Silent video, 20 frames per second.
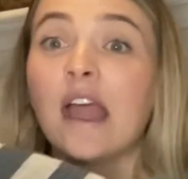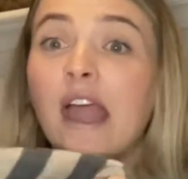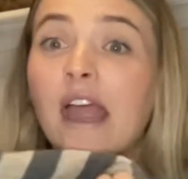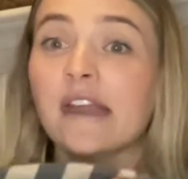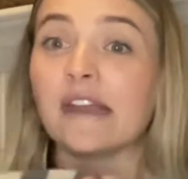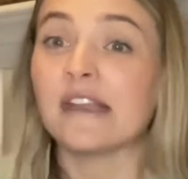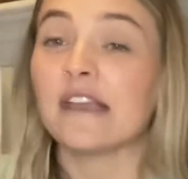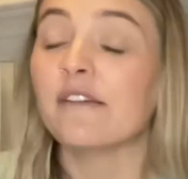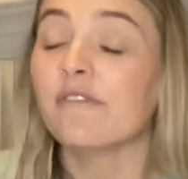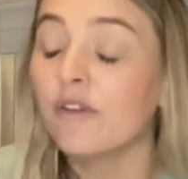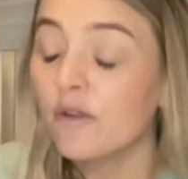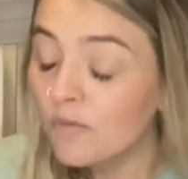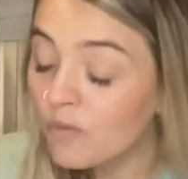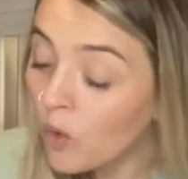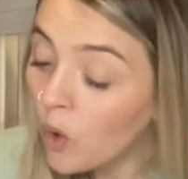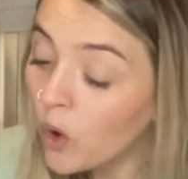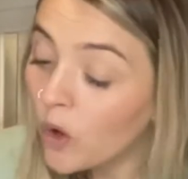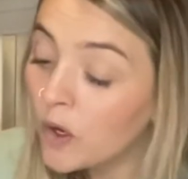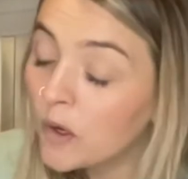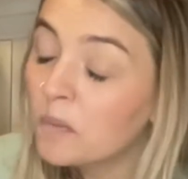and even
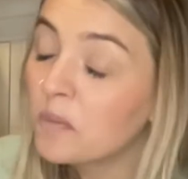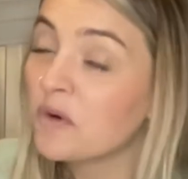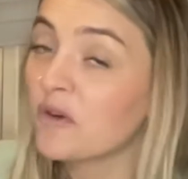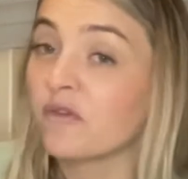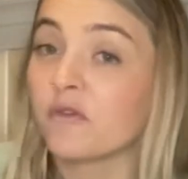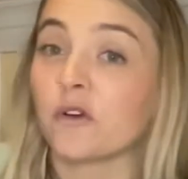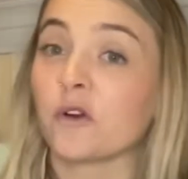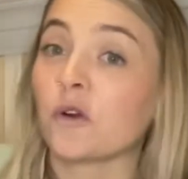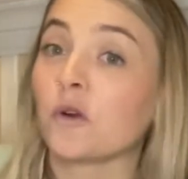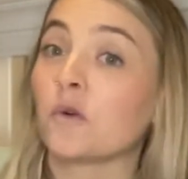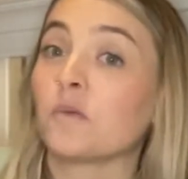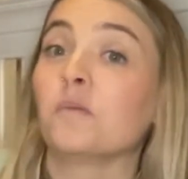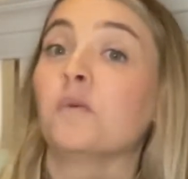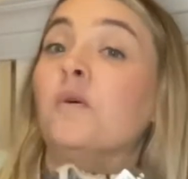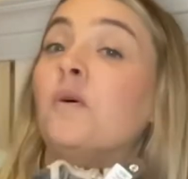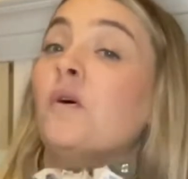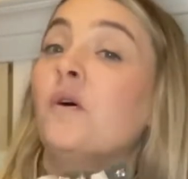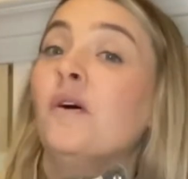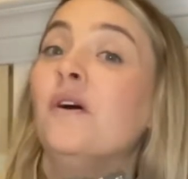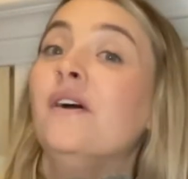more
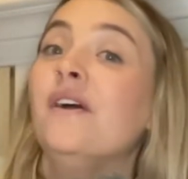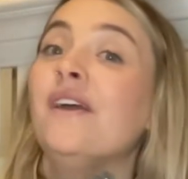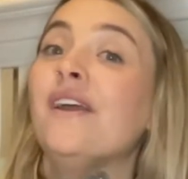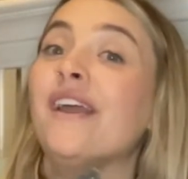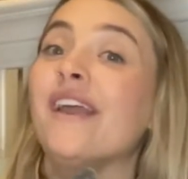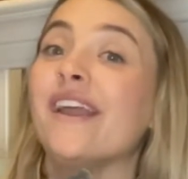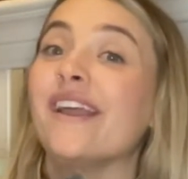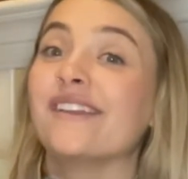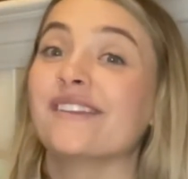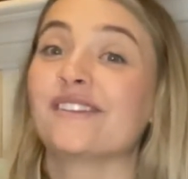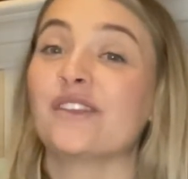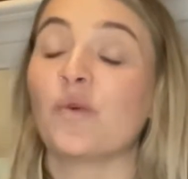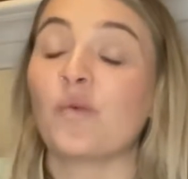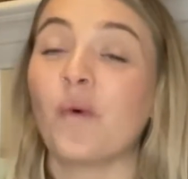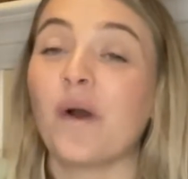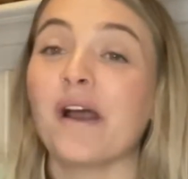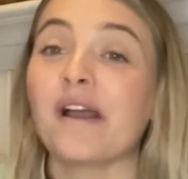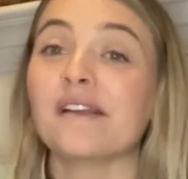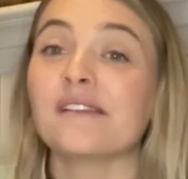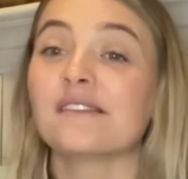preferable is the
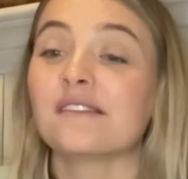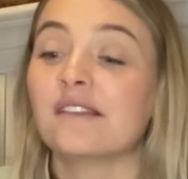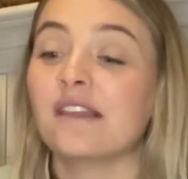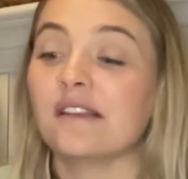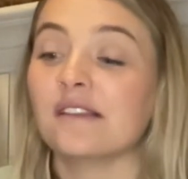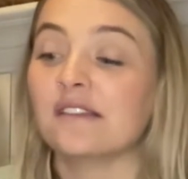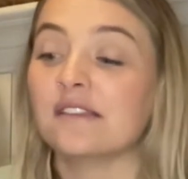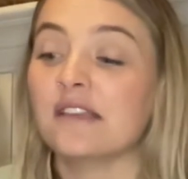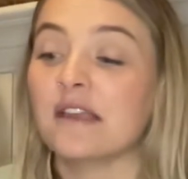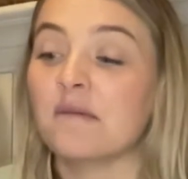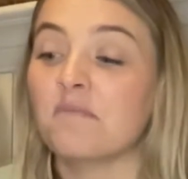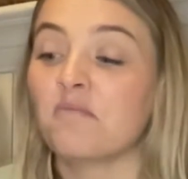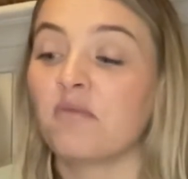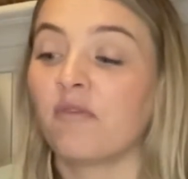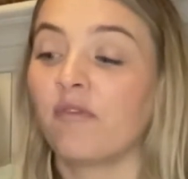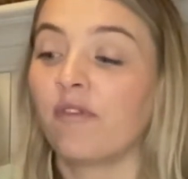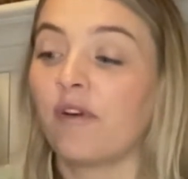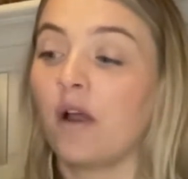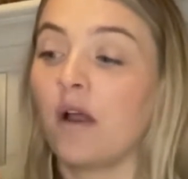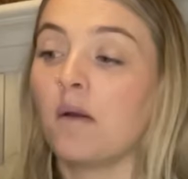ones that zip
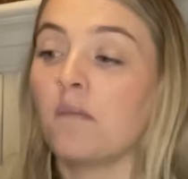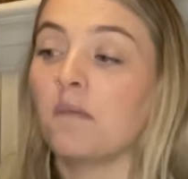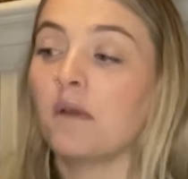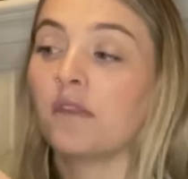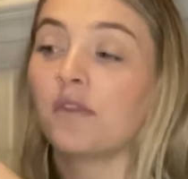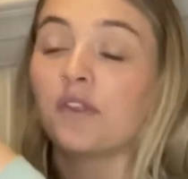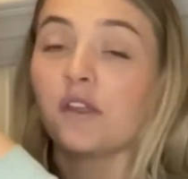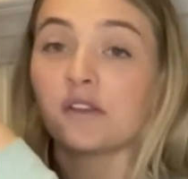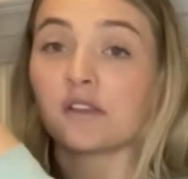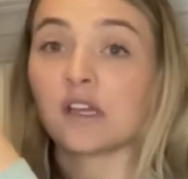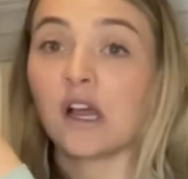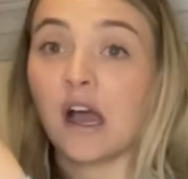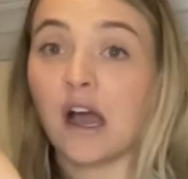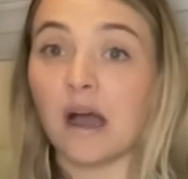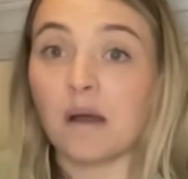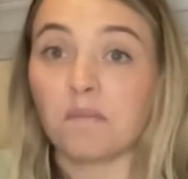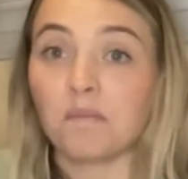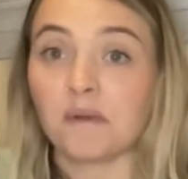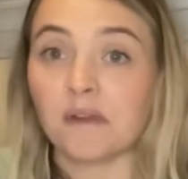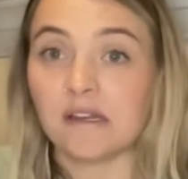from the
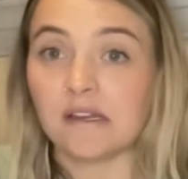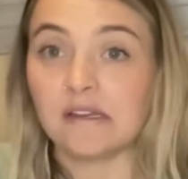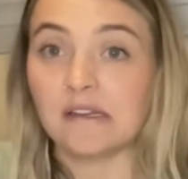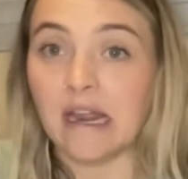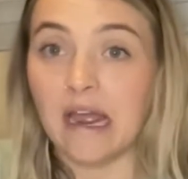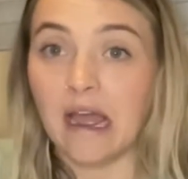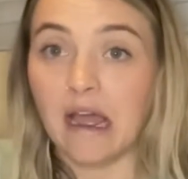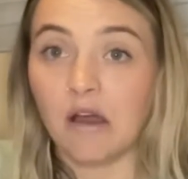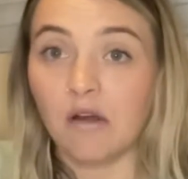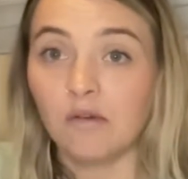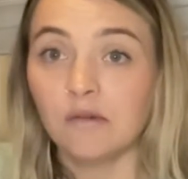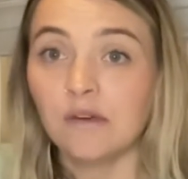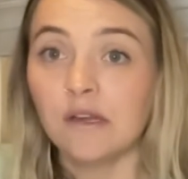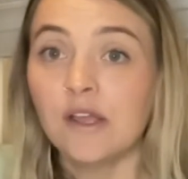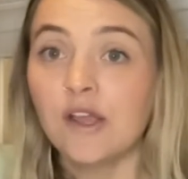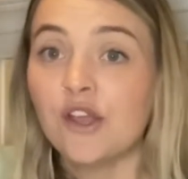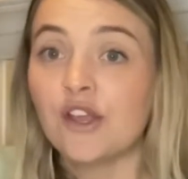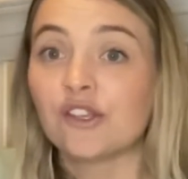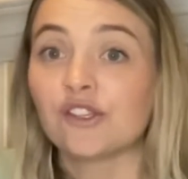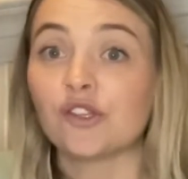top down,
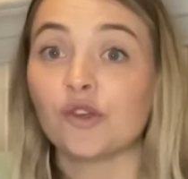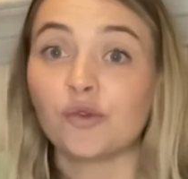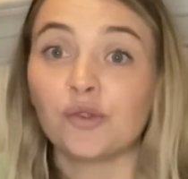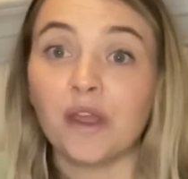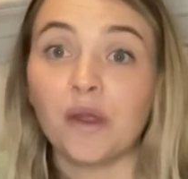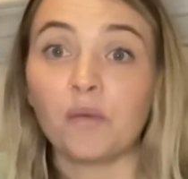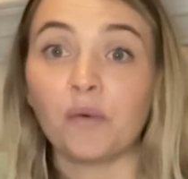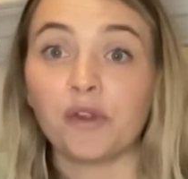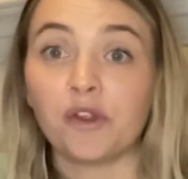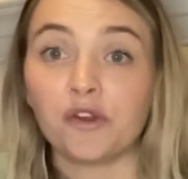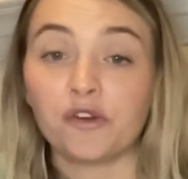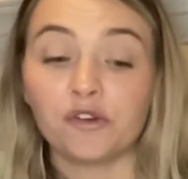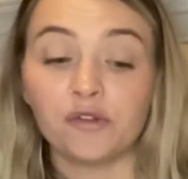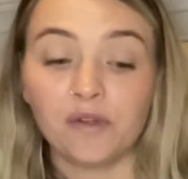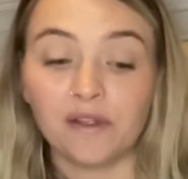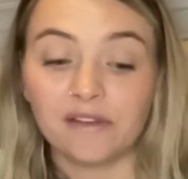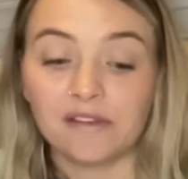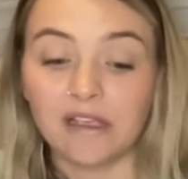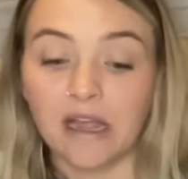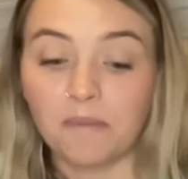so that when you're
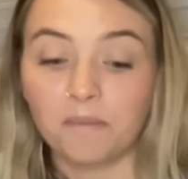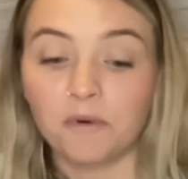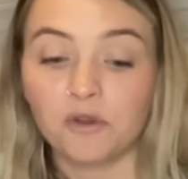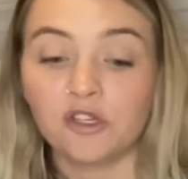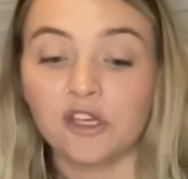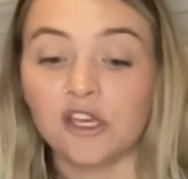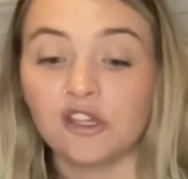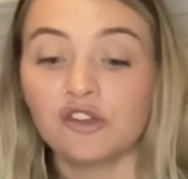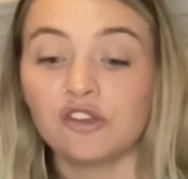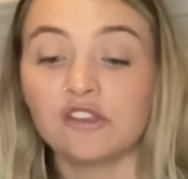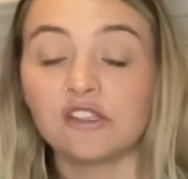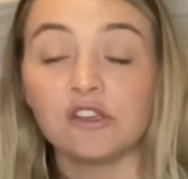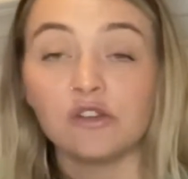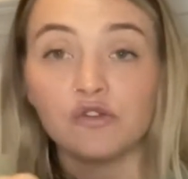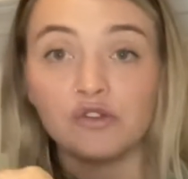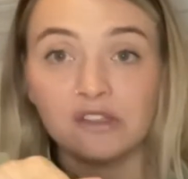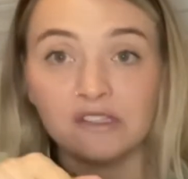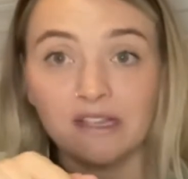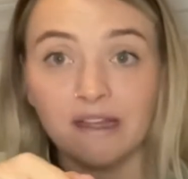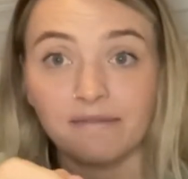doing diaper changes, you
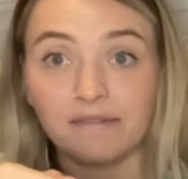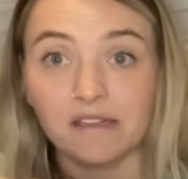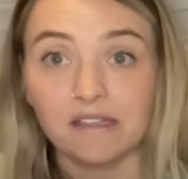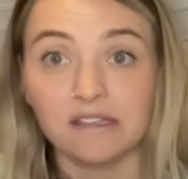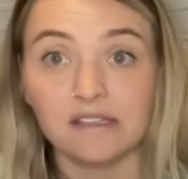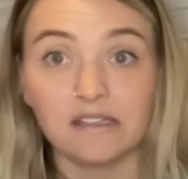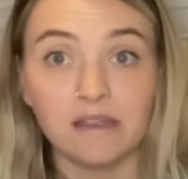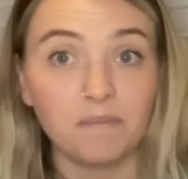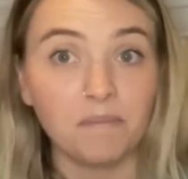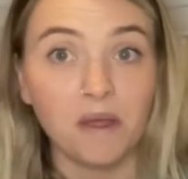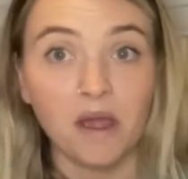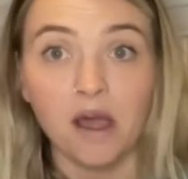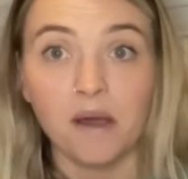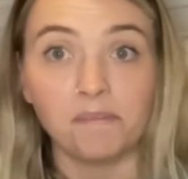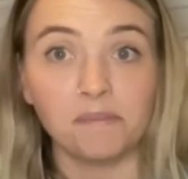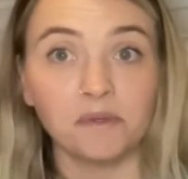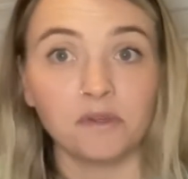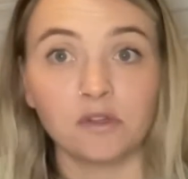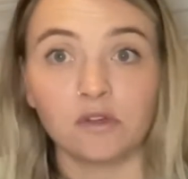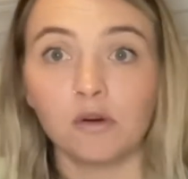just have to zip it
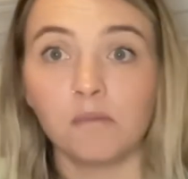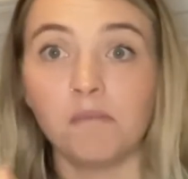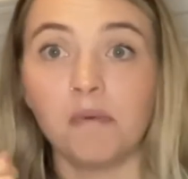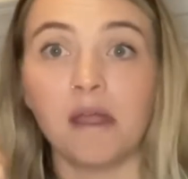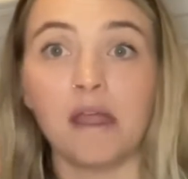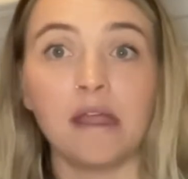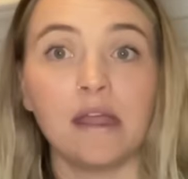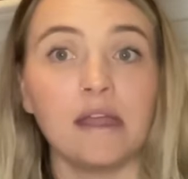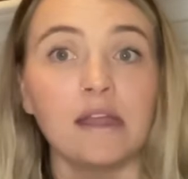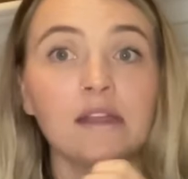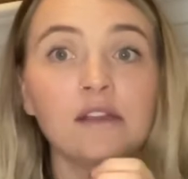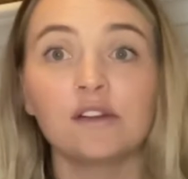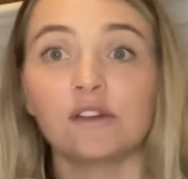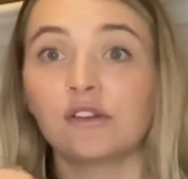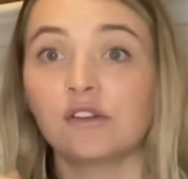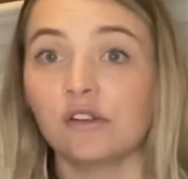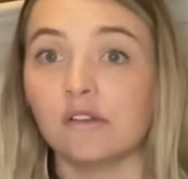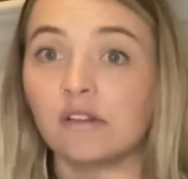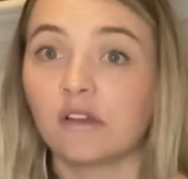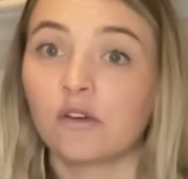up a little bit,
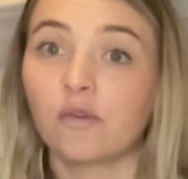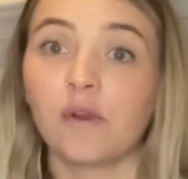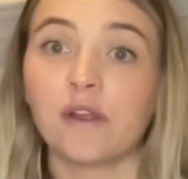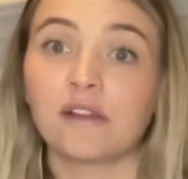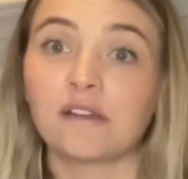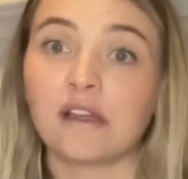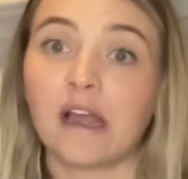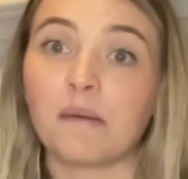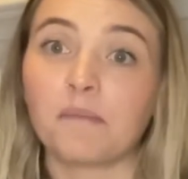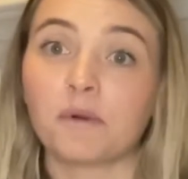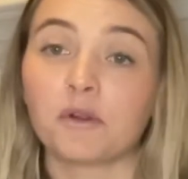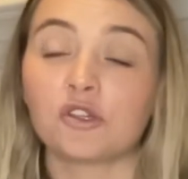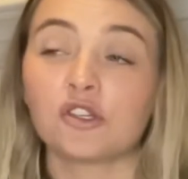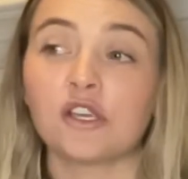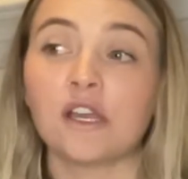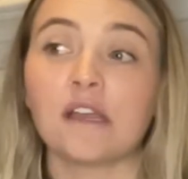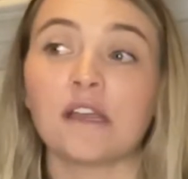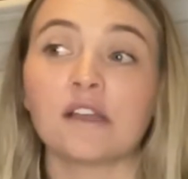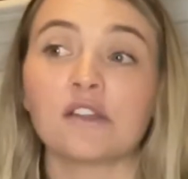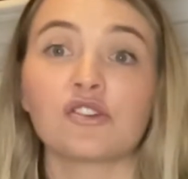do the quick diaper
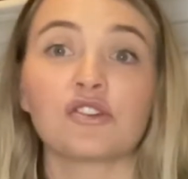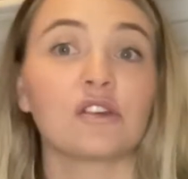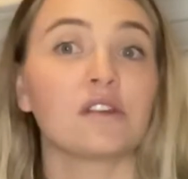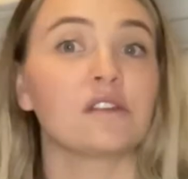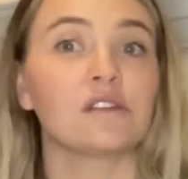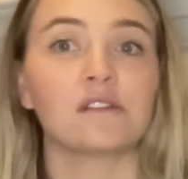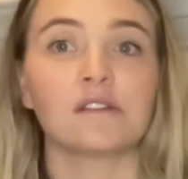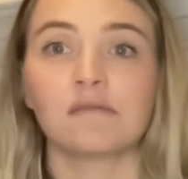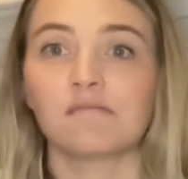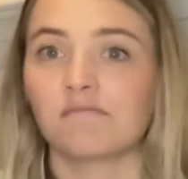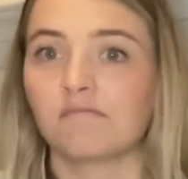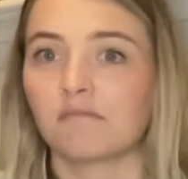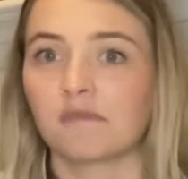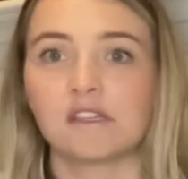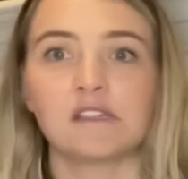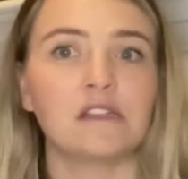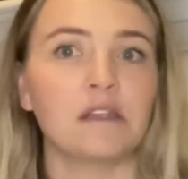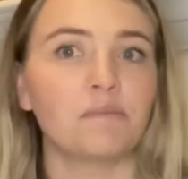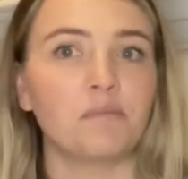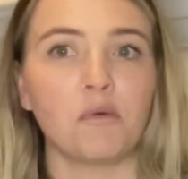change,
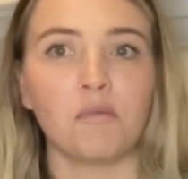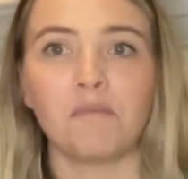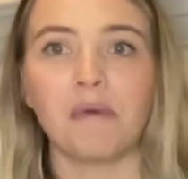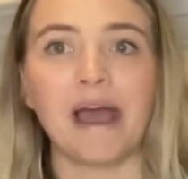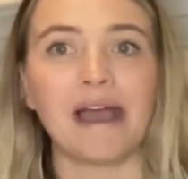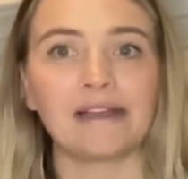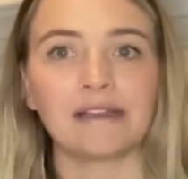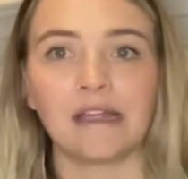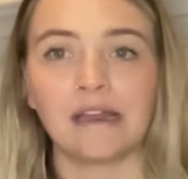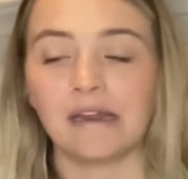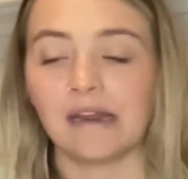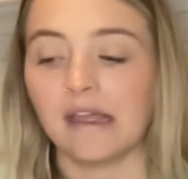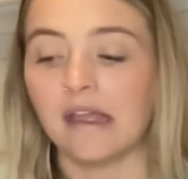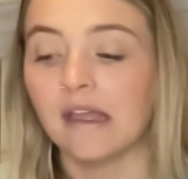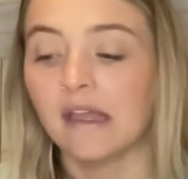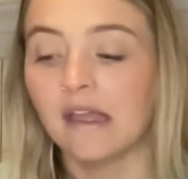zip them back in it.